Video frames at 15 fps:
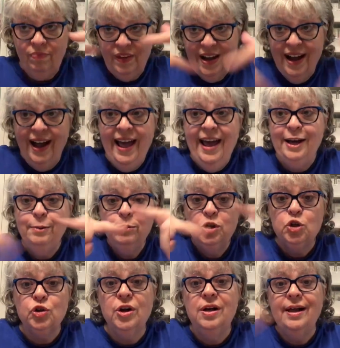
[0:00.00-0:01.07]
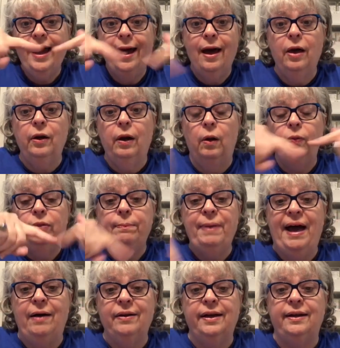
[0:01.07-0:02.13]
I had them strung out on the
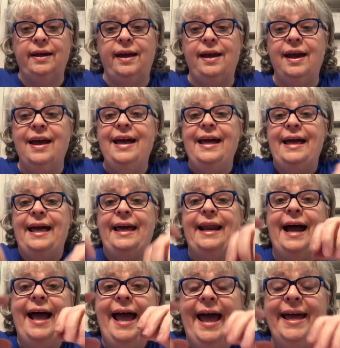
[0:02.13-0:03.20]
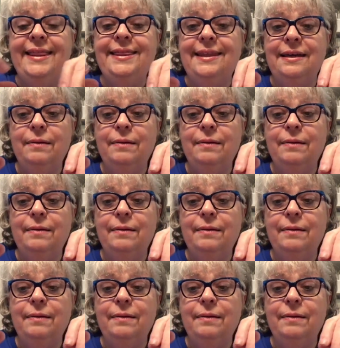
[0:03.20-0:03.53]
balcony, and I had